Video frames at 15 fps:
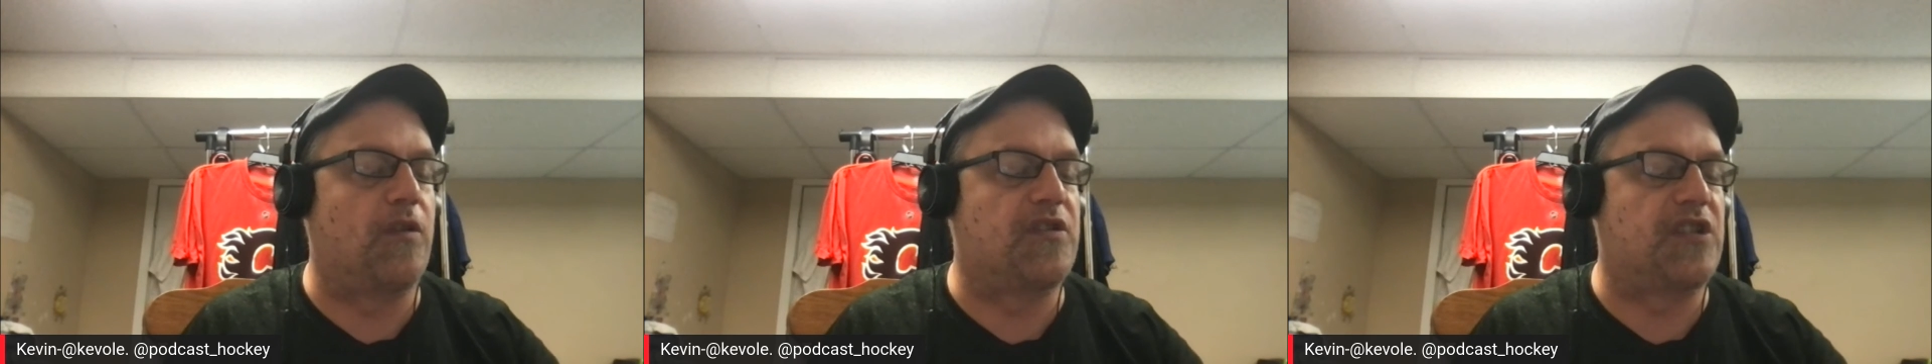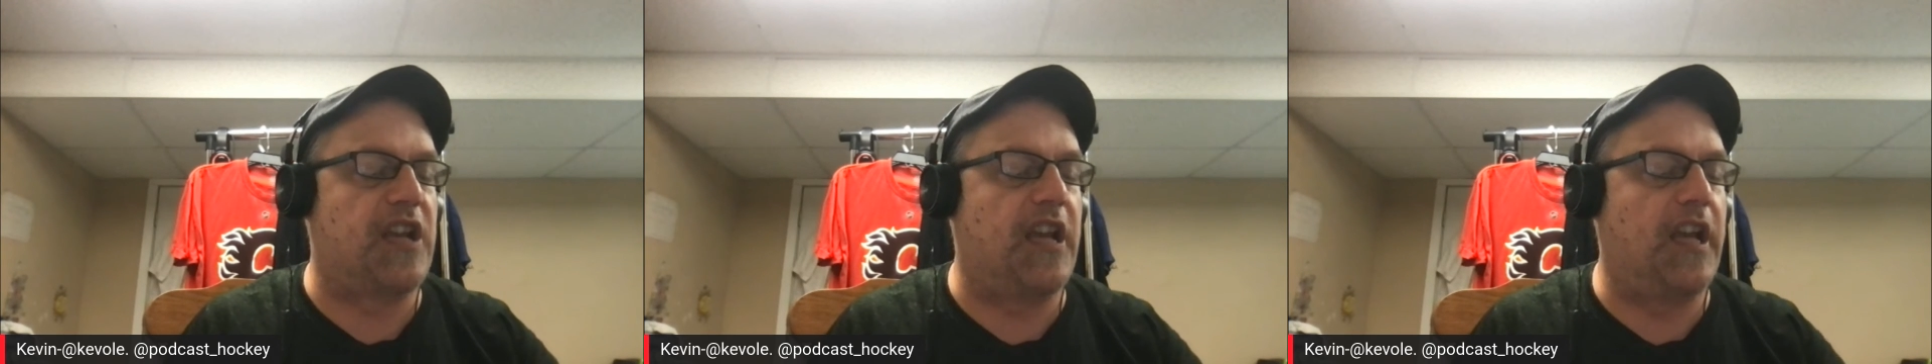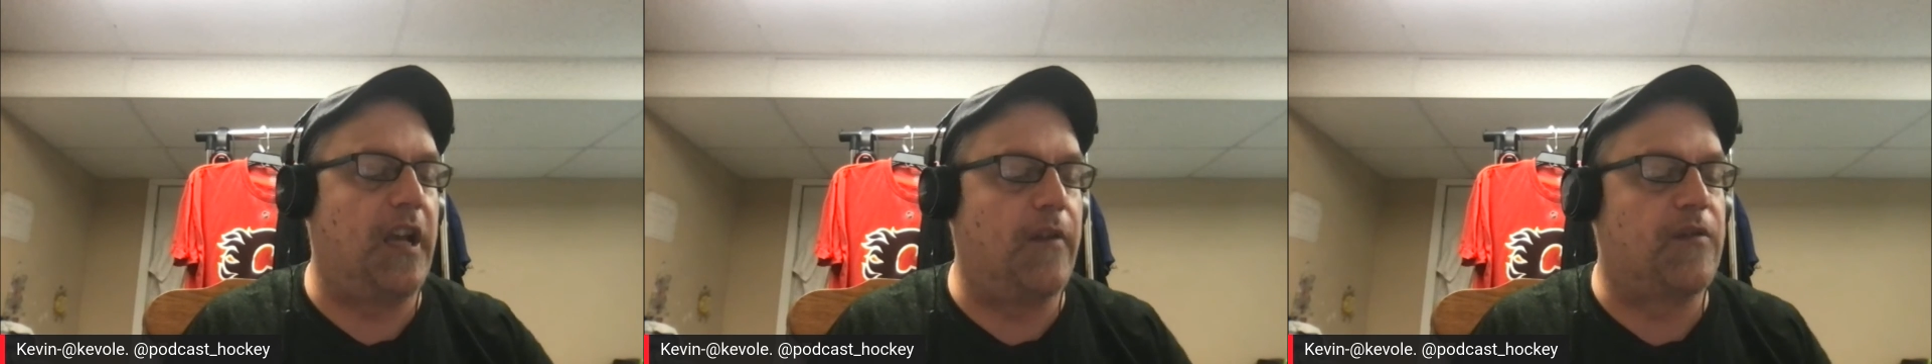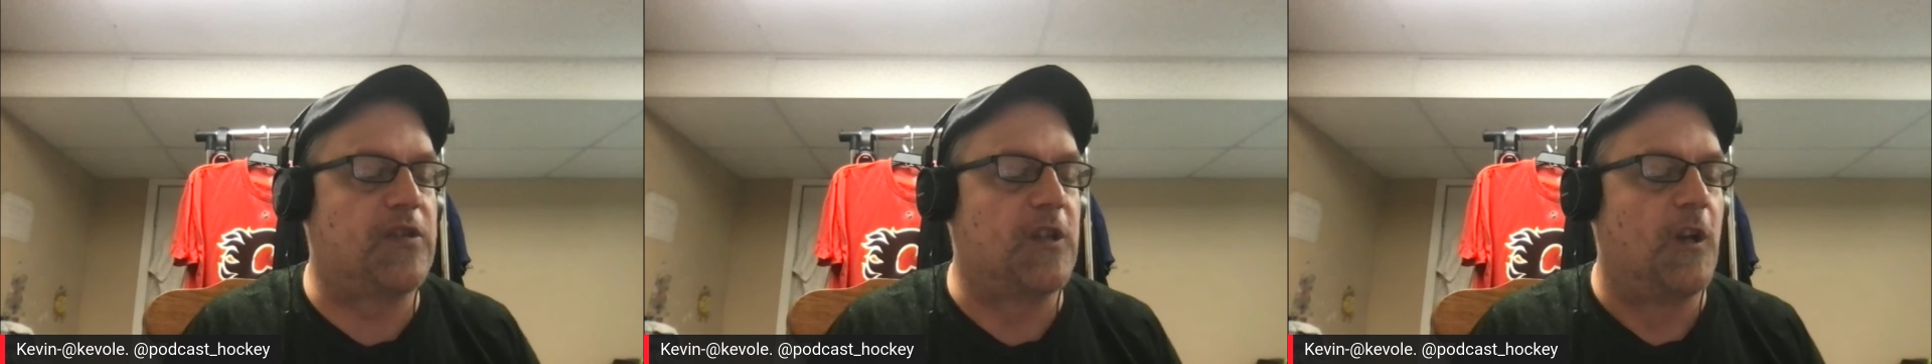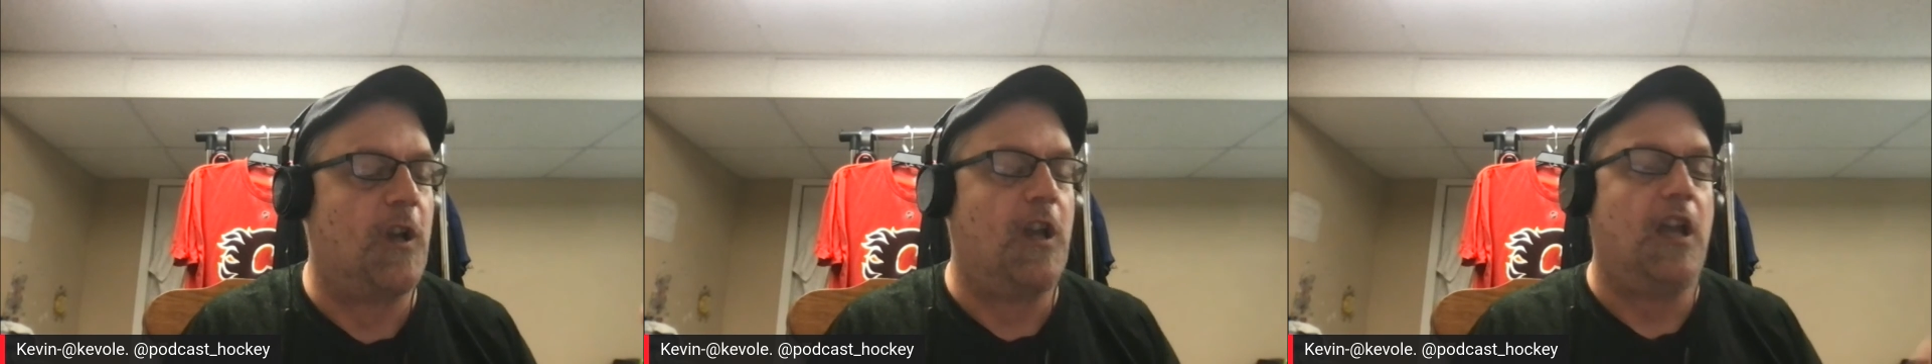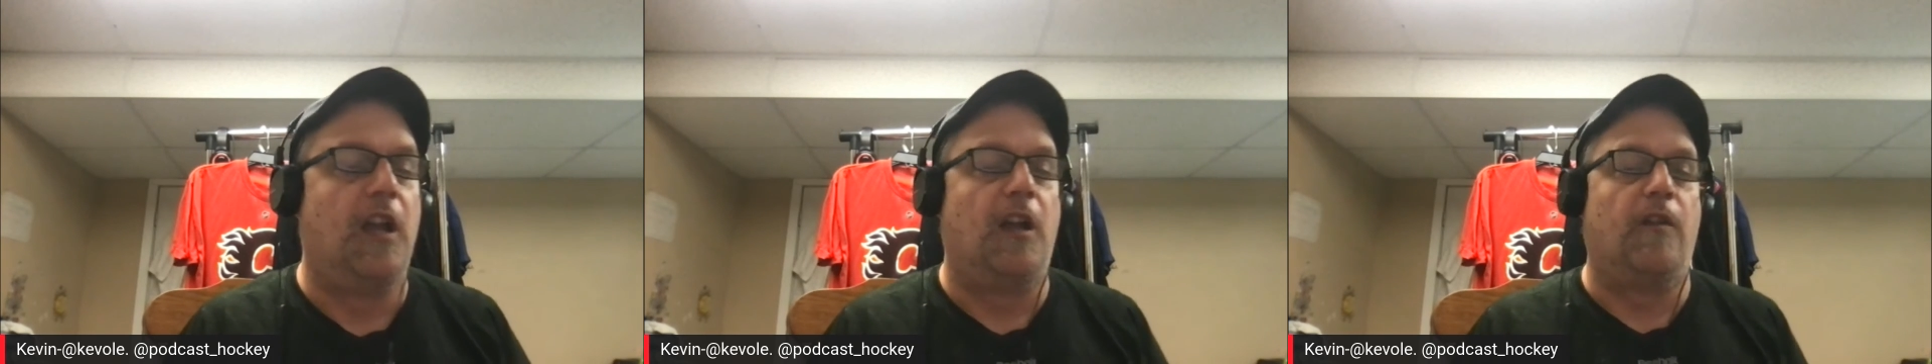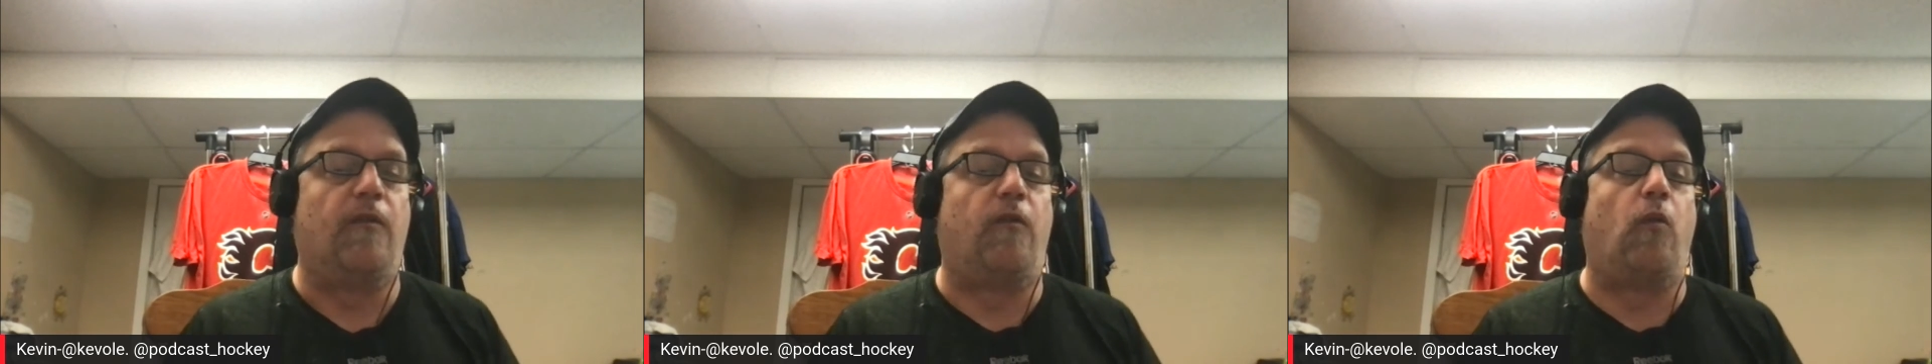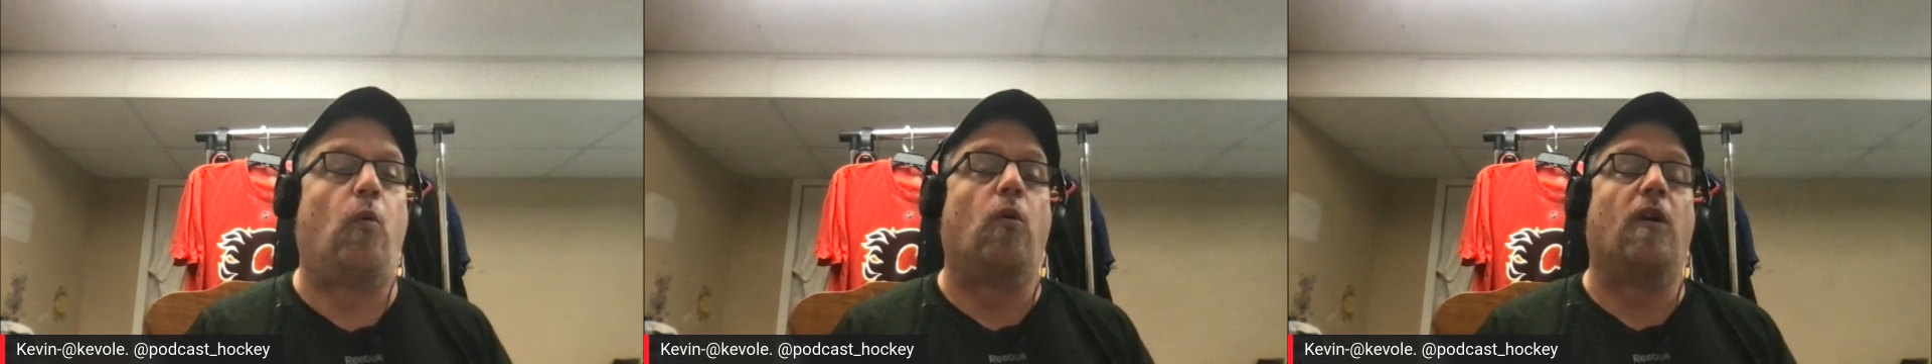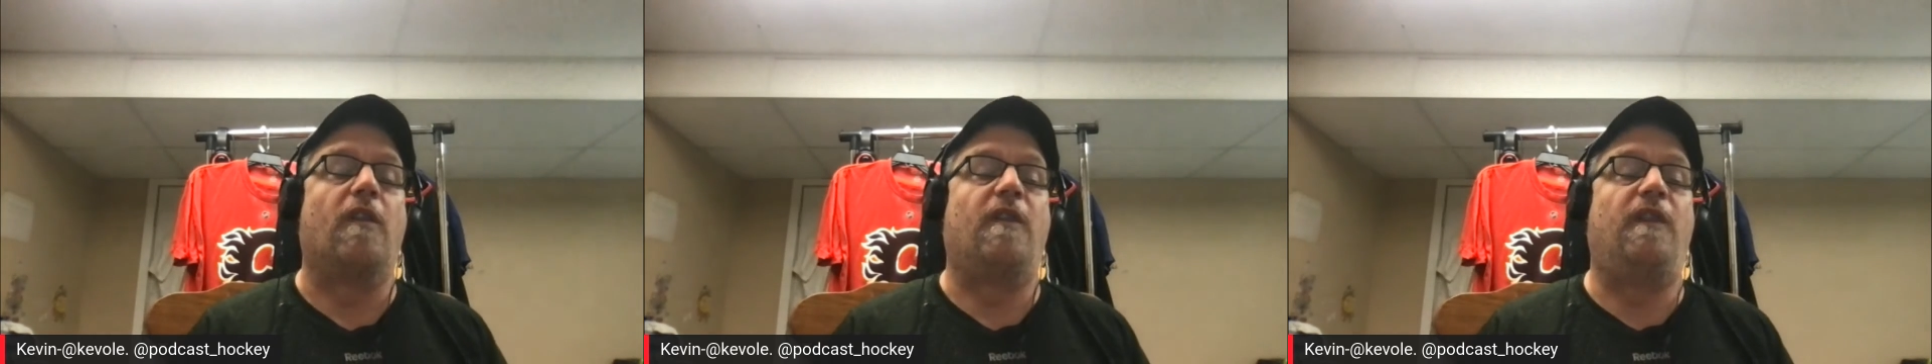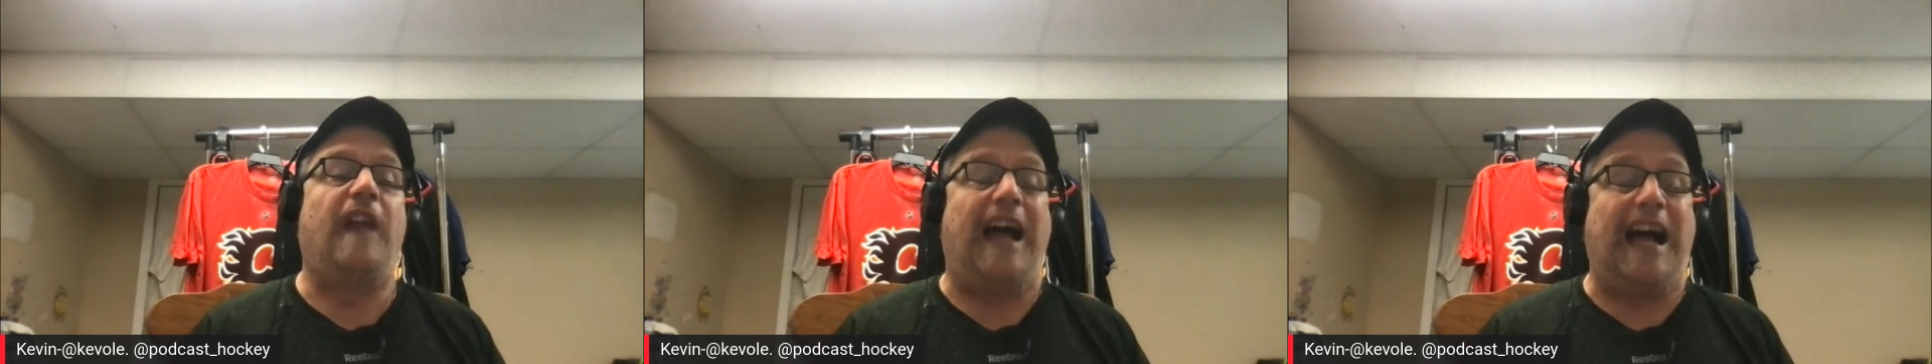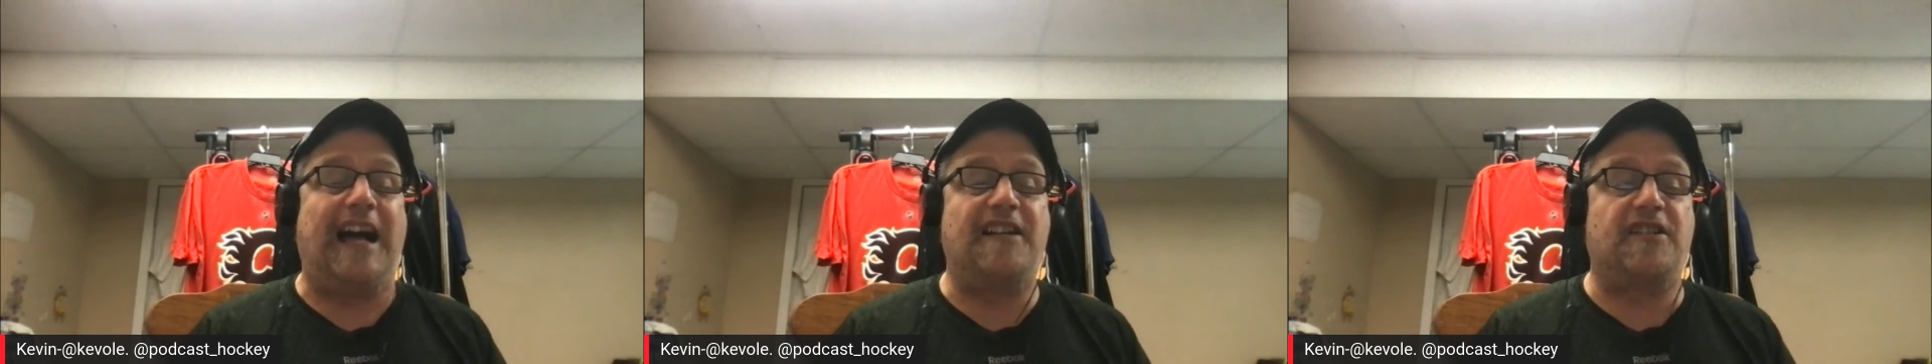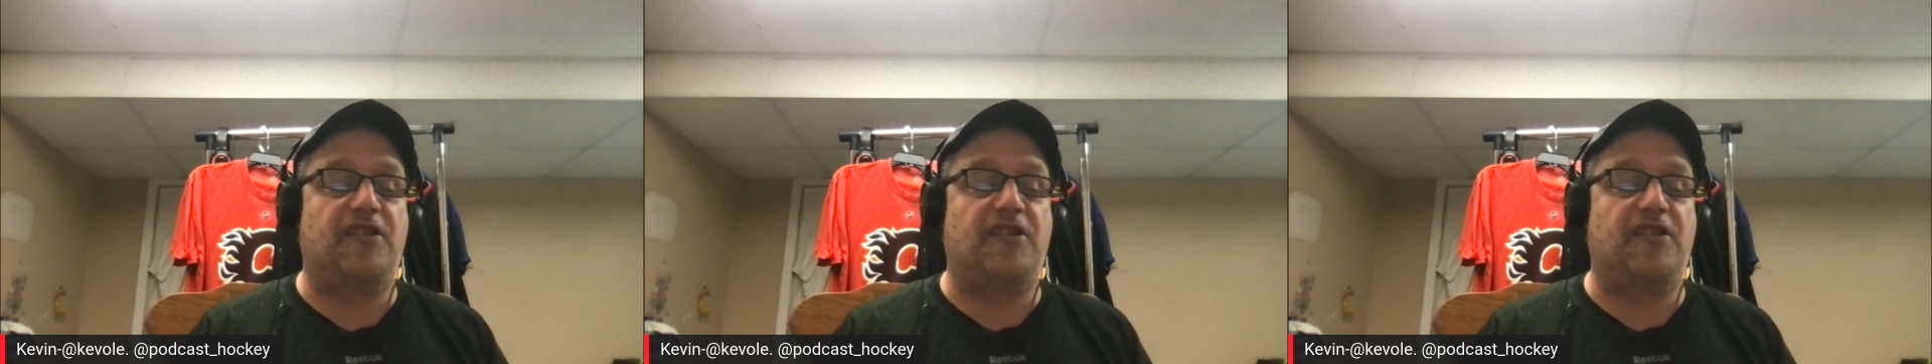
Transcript: saves for that.